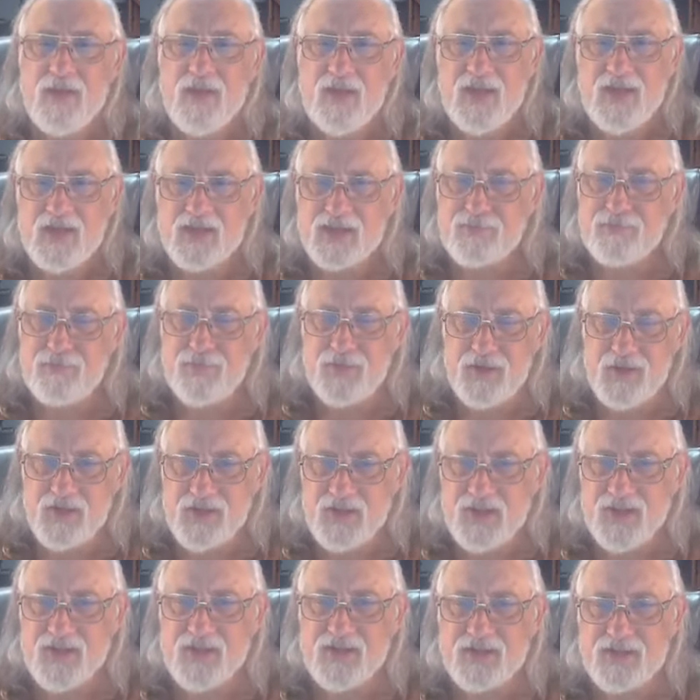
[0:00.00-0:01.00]
He's
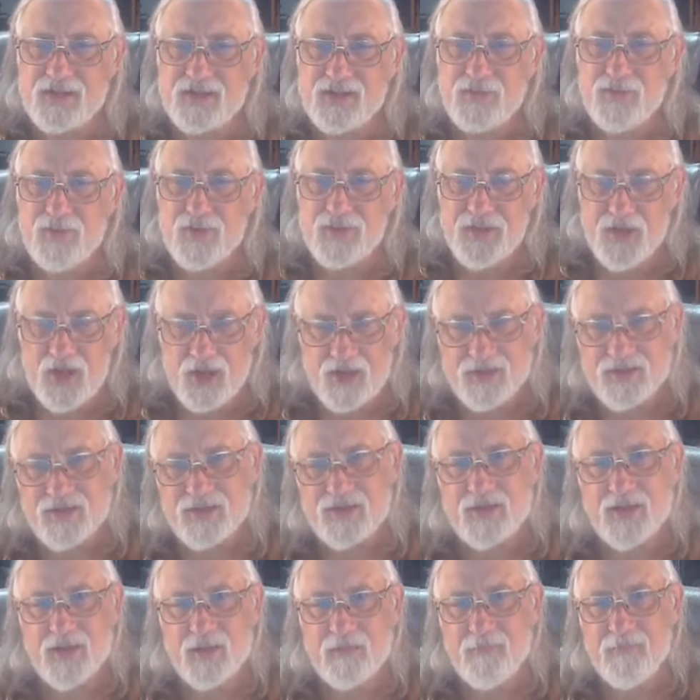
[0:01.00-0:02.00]
pleased with
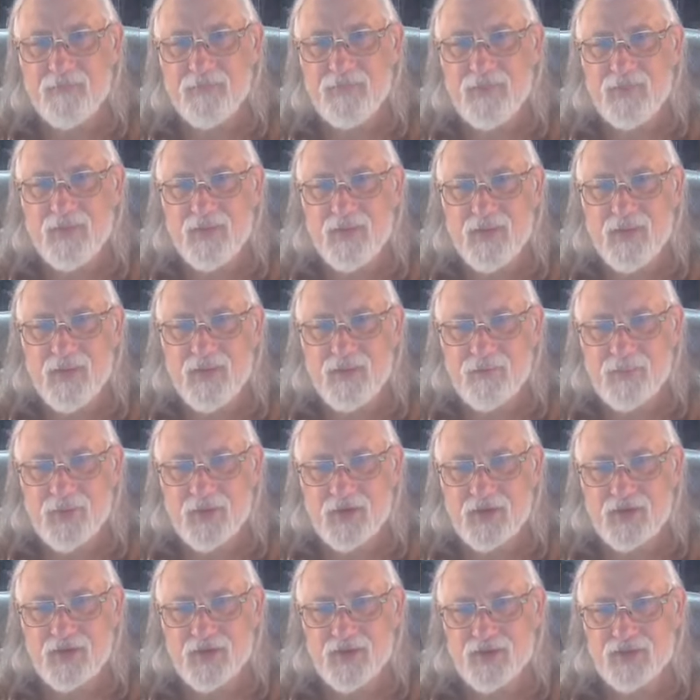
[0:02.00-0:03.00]
us
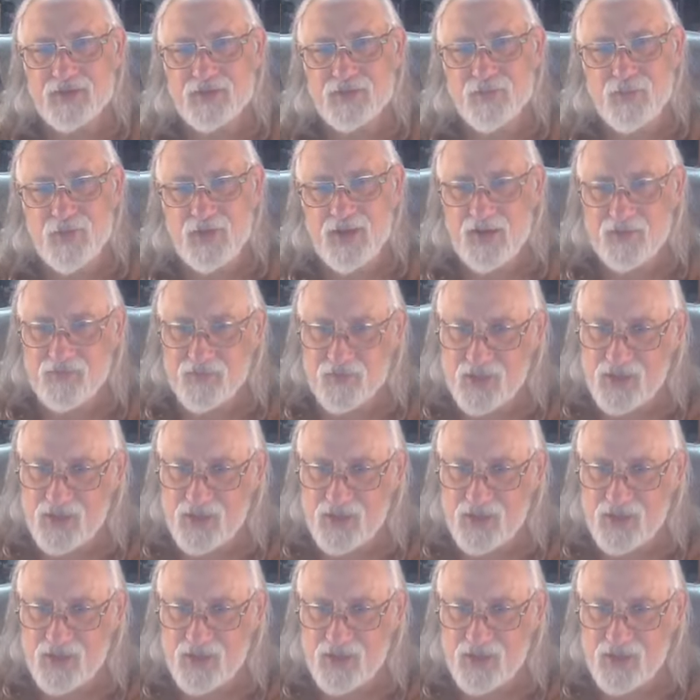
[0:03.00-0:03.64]
because we have